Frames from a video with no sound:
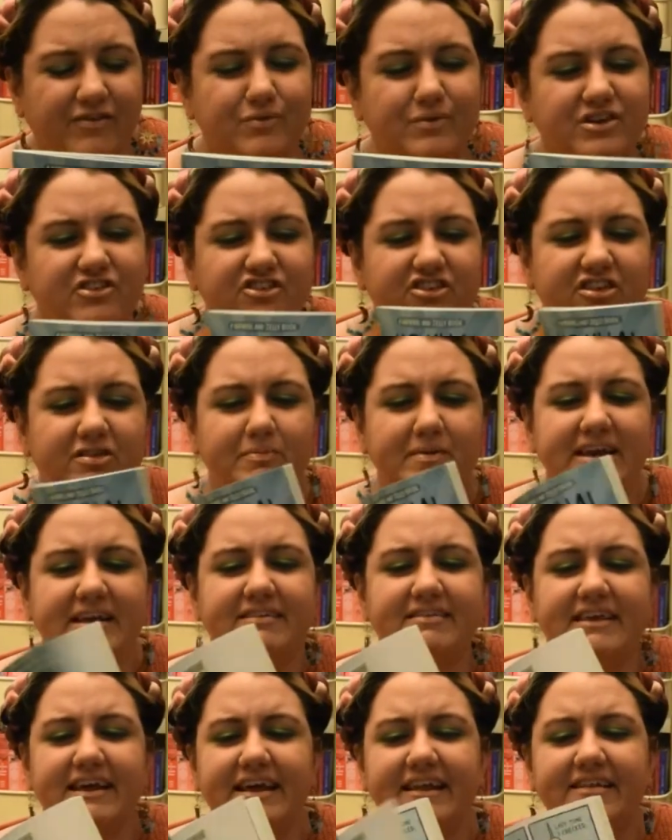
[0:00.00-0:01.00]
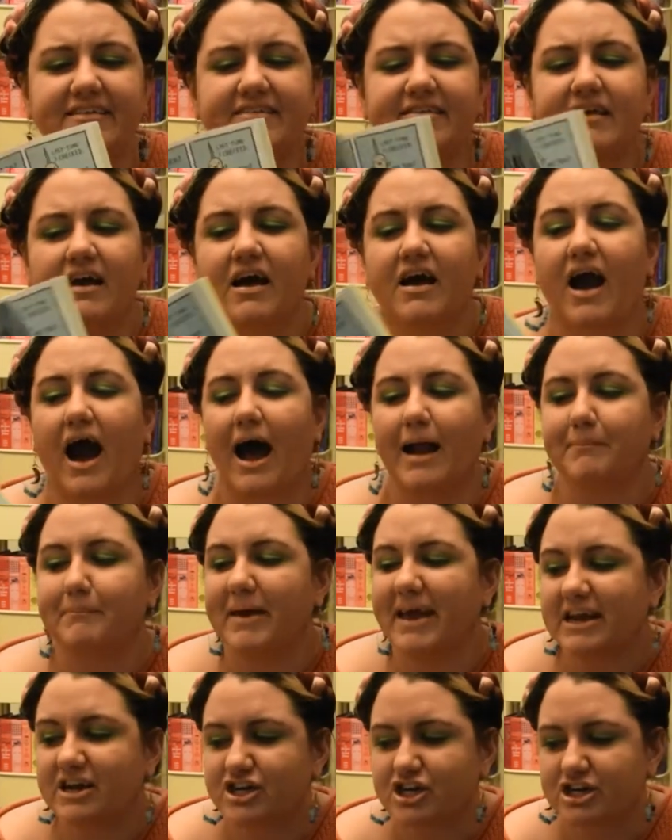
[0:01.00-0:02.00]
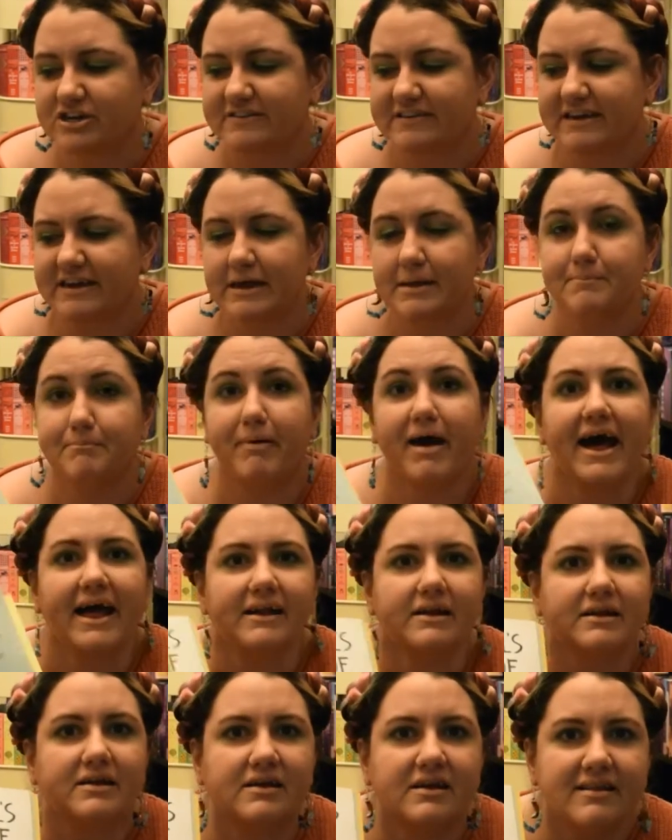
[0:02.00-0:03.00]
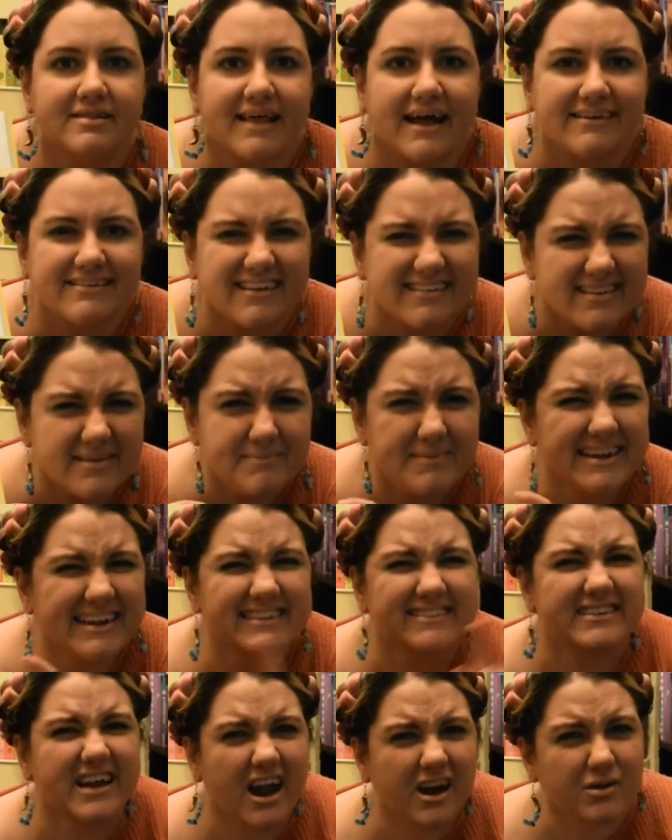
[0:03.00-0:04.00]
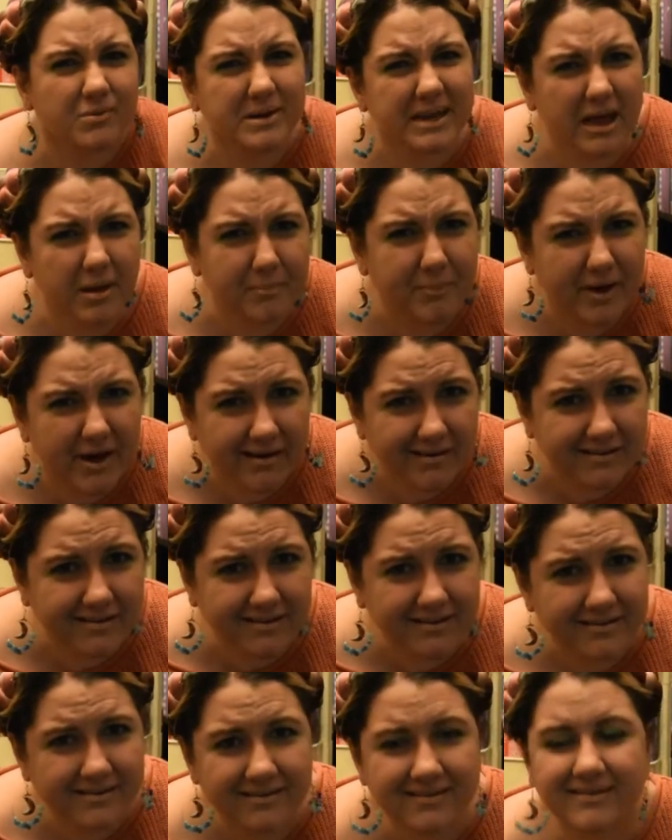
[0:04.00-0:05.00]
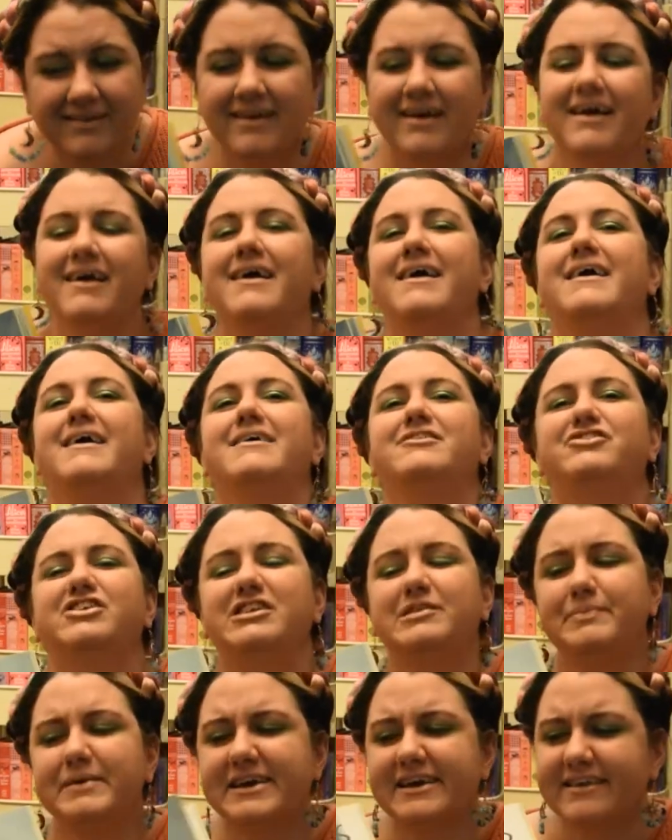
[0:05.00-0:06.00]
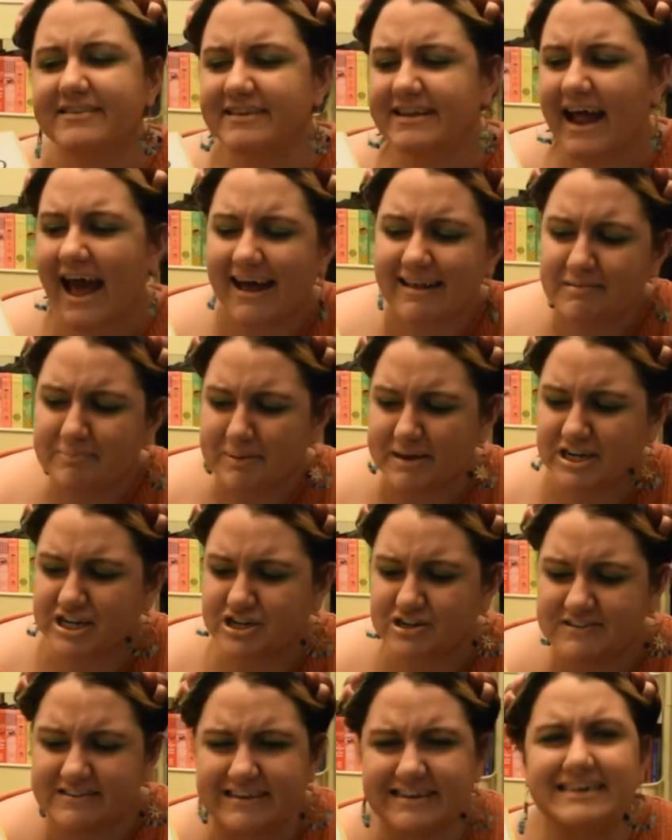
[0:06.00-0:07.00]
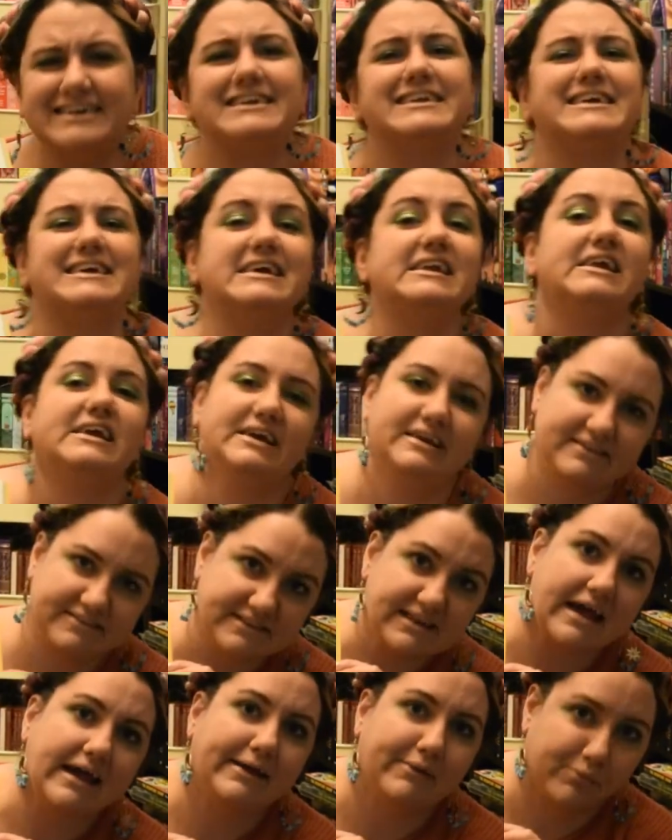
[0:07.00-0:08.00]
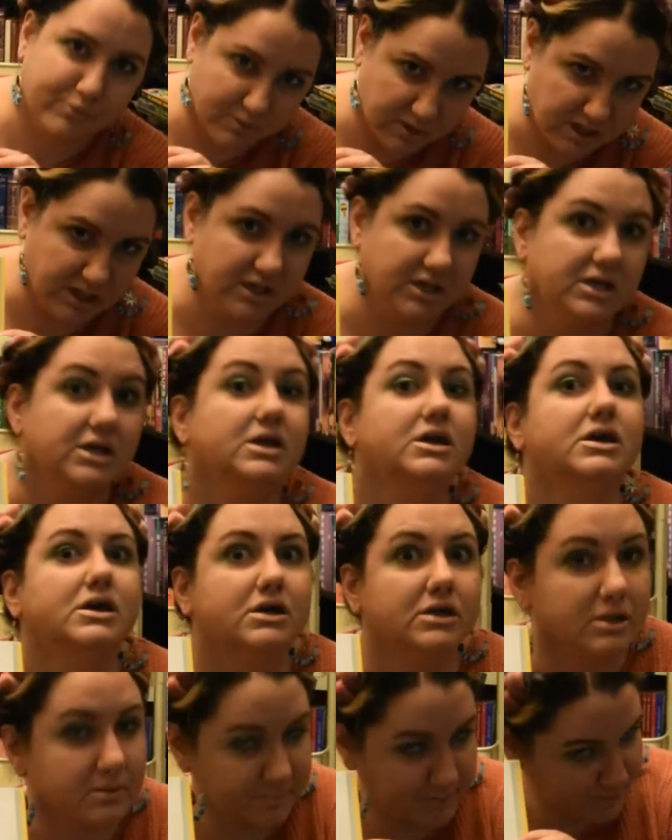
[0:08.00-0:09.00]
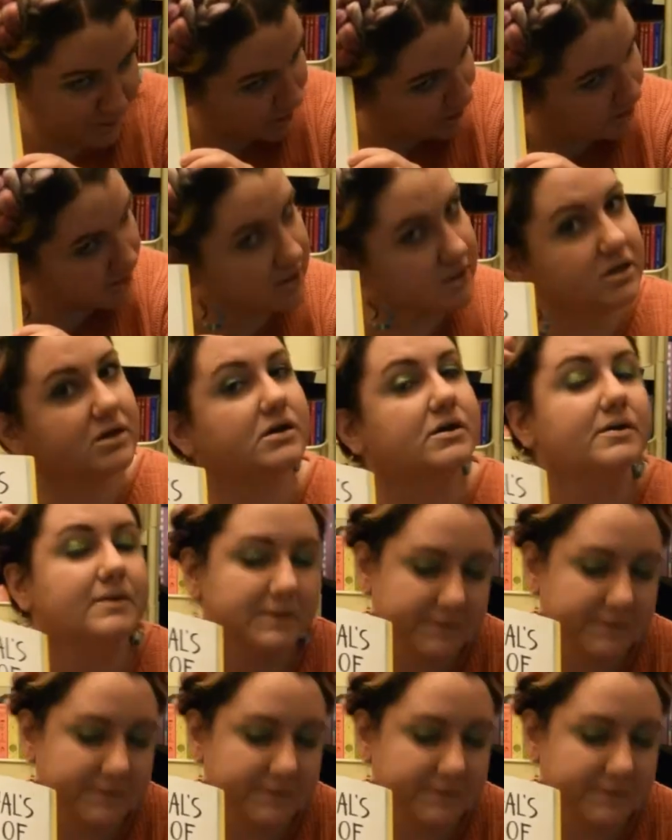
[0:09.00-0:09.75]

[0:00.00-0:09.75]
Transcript: Which just means it's got pictures in it, but that doesn't mean it's not a real book. Just because it has pictures in it, it is a real book.